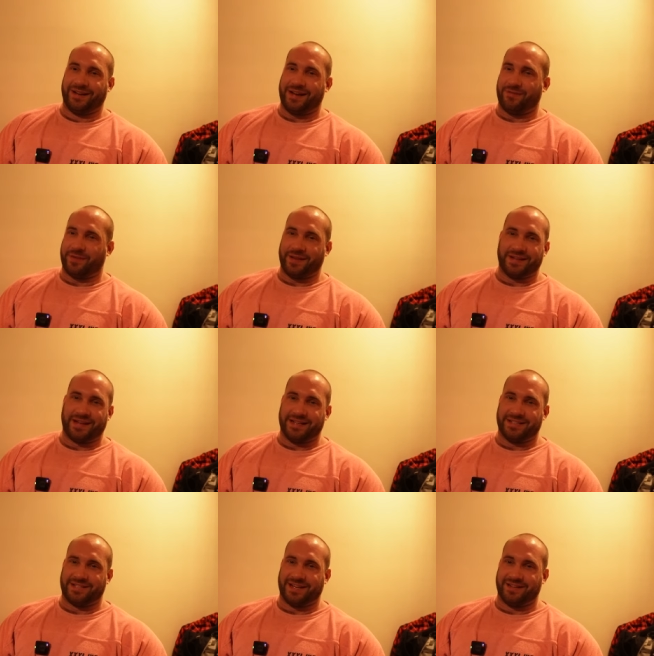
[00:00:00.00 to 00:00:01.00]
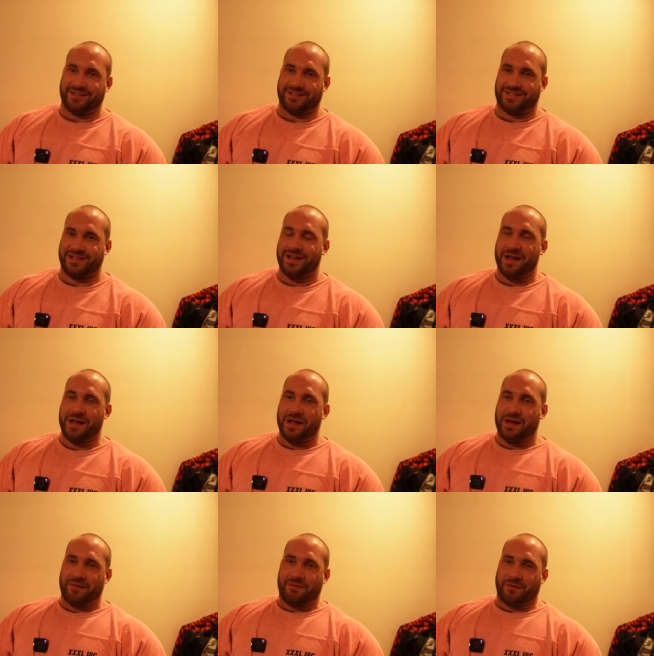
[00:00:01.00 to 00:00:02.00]
and everything that entails
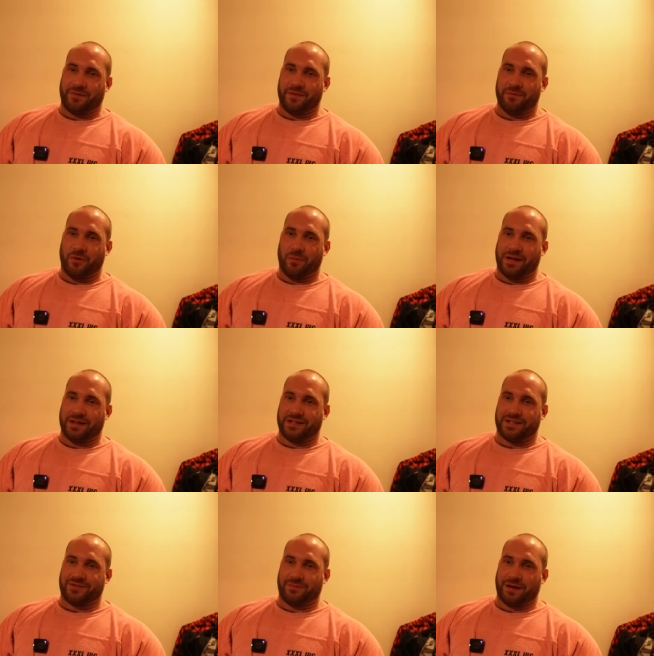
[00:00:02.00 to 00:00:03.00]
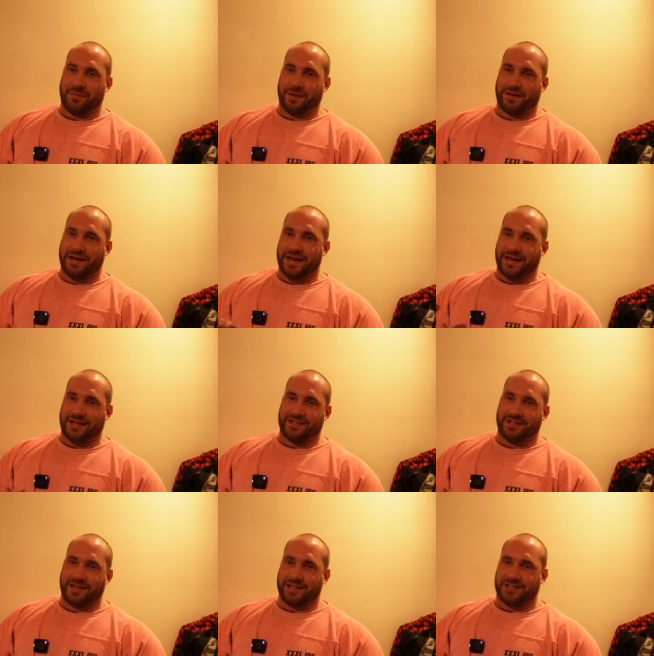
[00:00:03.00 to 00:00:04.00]
for a few more months or maybe a year
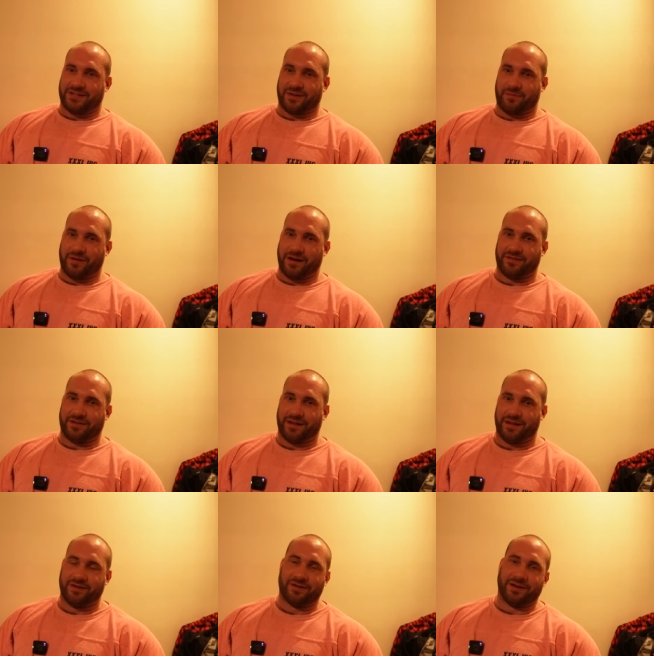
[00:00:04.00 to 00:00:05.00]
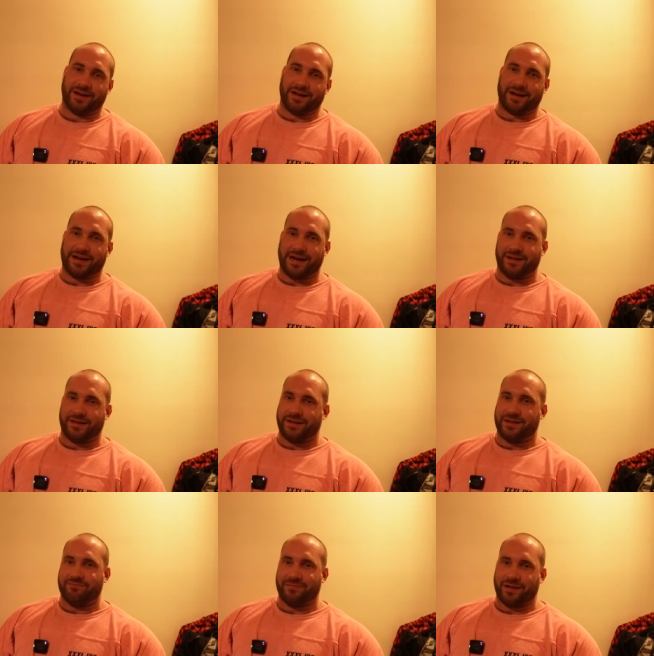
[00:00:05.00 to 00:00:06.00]
to the next time round and then look at it again and
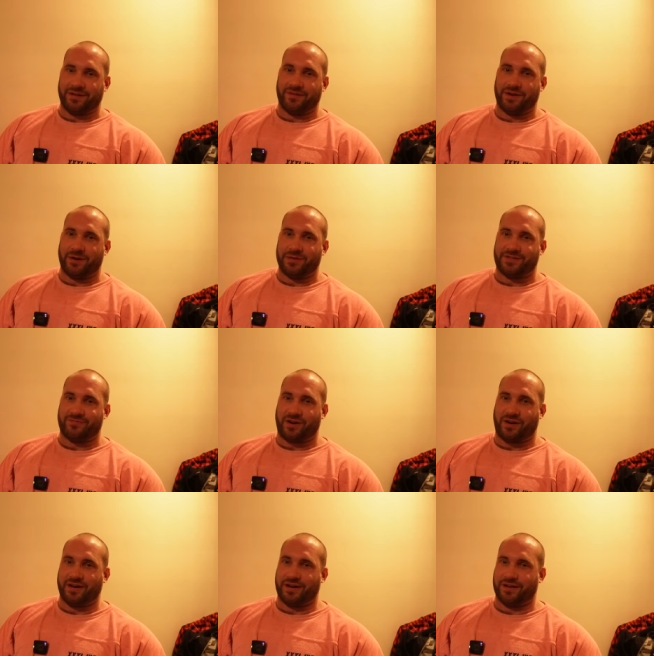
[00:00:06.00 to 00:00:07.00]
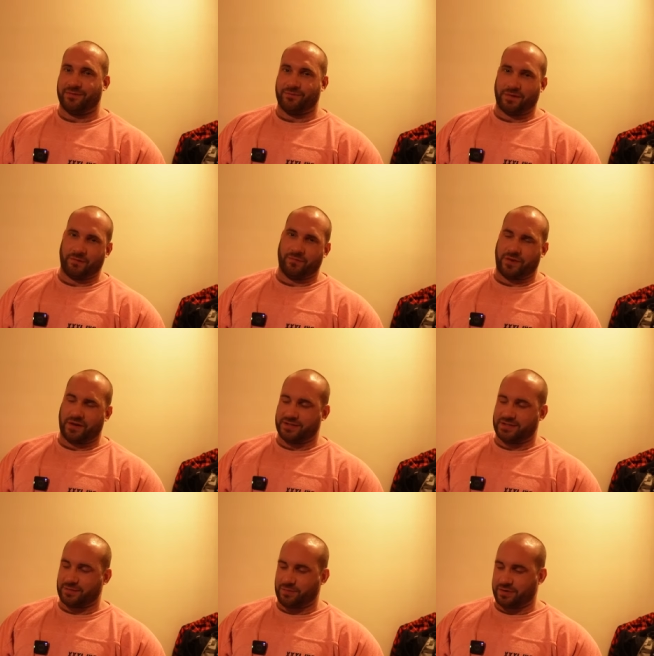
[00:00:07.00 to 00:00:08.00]
then you'll know it's right and, and find
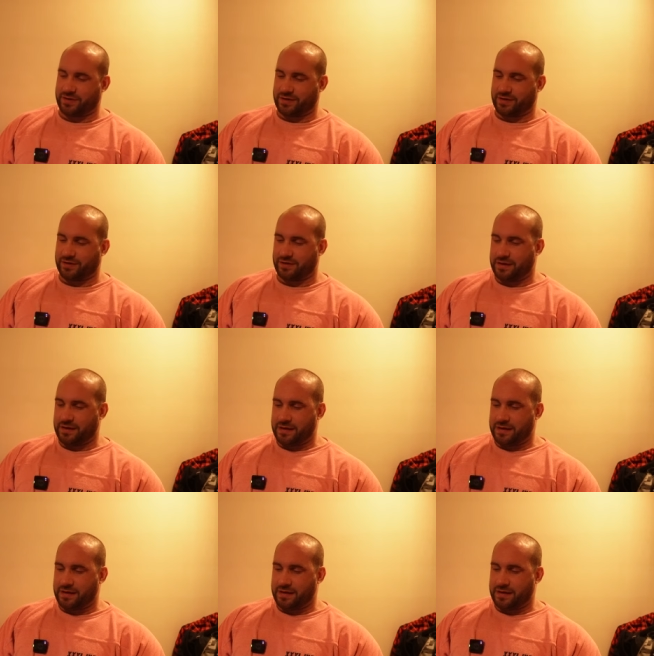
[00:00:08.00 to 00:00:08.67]
someone who can